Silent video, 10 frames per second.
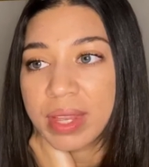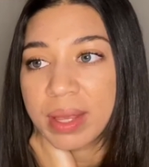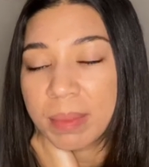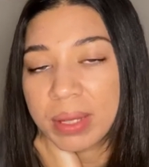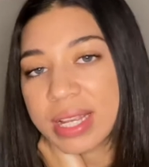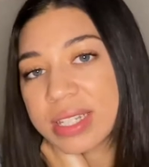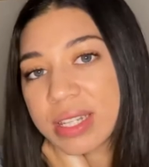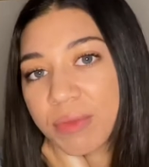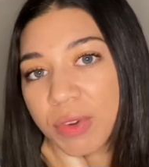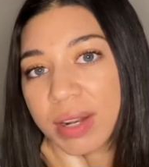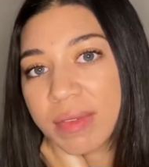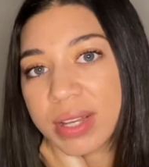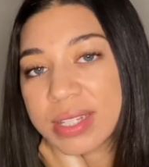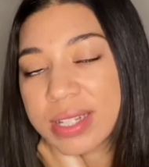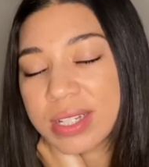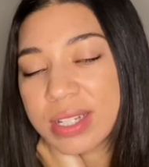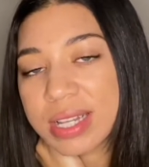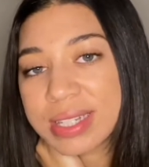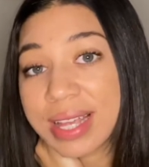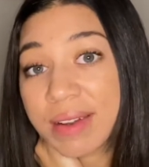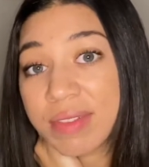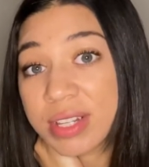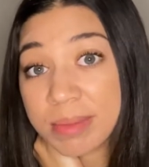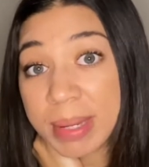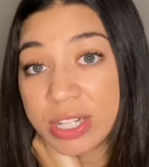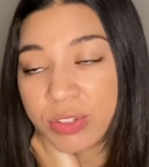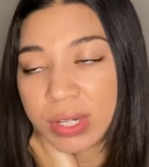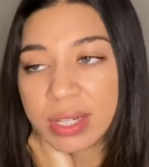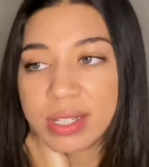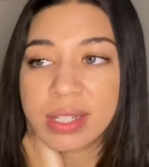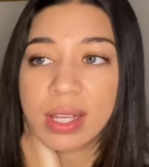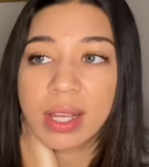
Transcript: placed in front of us inside of this matrix.